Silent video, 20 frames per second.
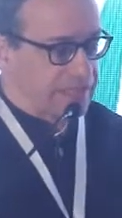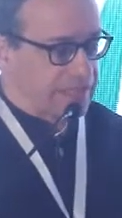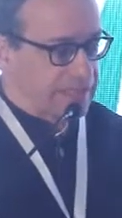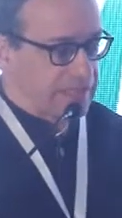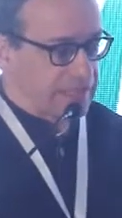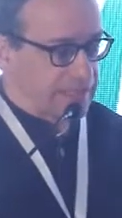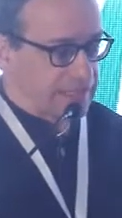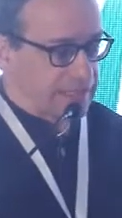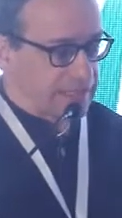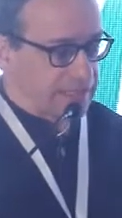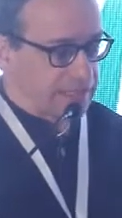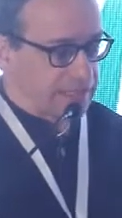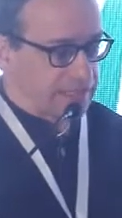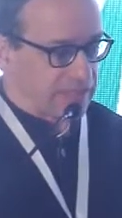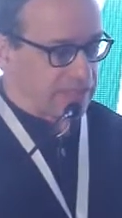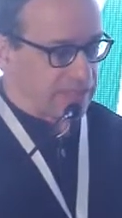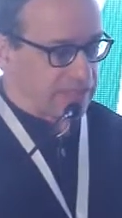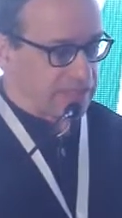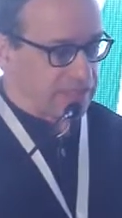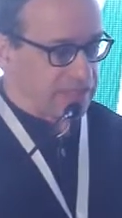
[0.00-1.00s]
Um,
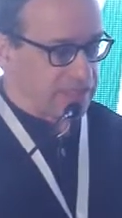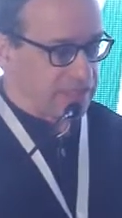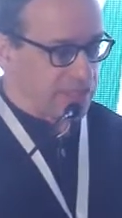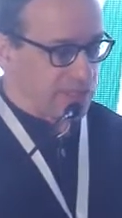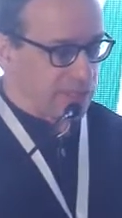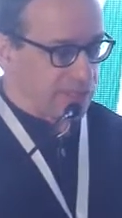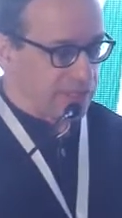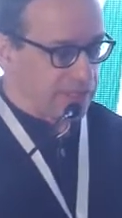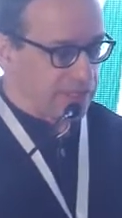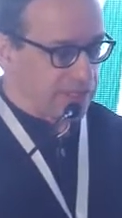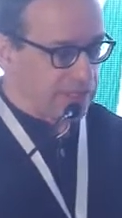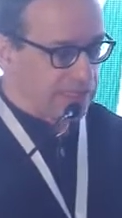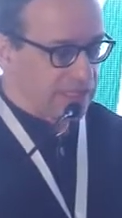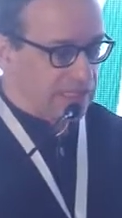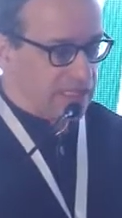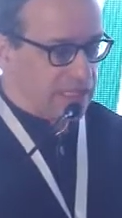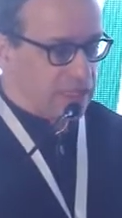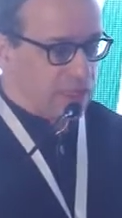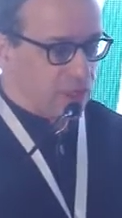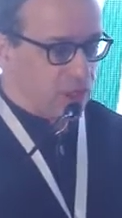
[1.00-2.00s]
and this will
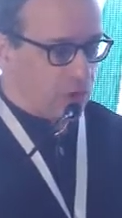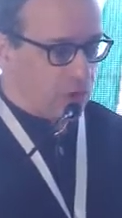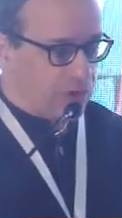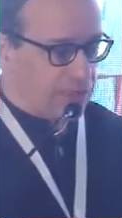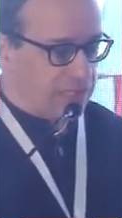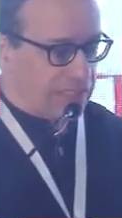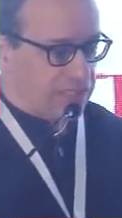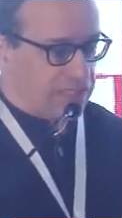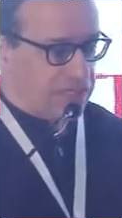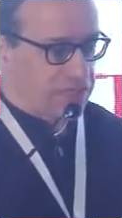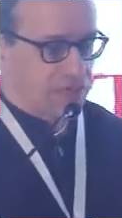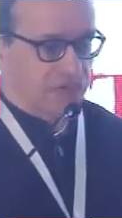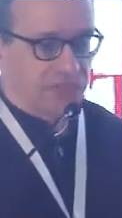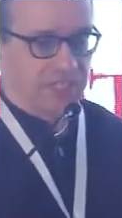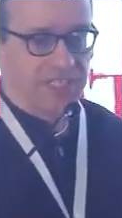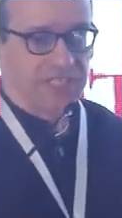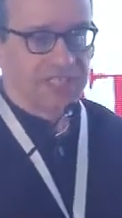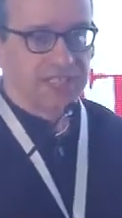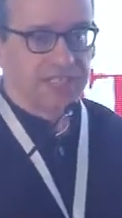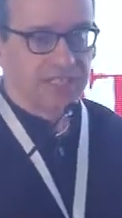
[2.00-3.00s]
only
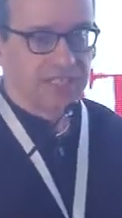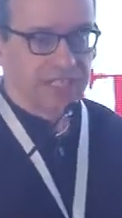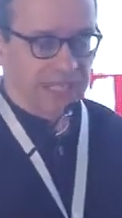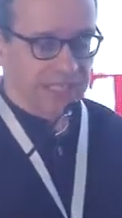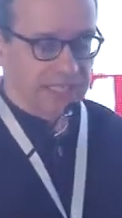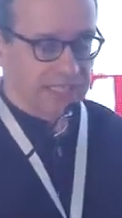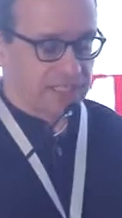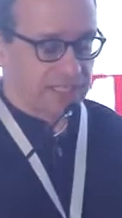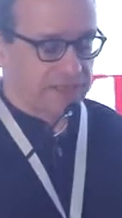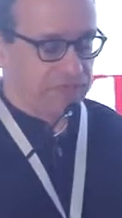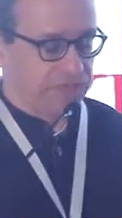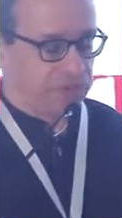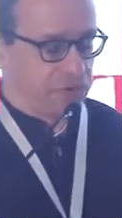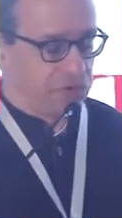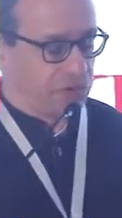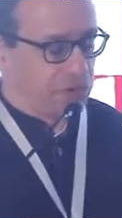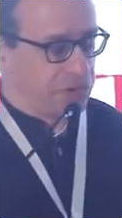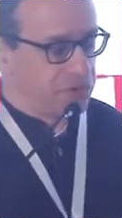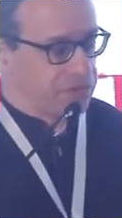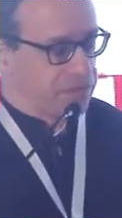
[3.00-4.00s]
increase in the next
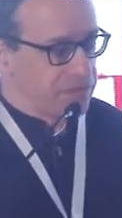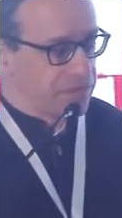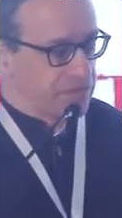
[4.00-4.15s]
few years